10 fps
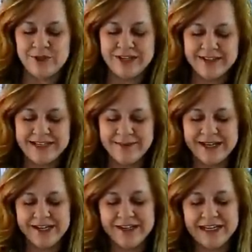Dale
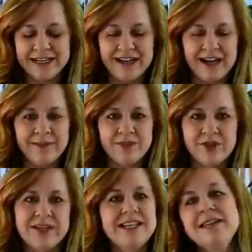Niemeyer, and I am
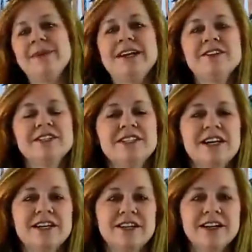Judy Niemeyer's
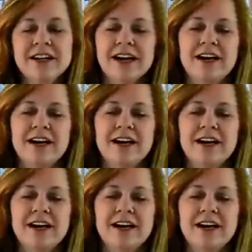daughter.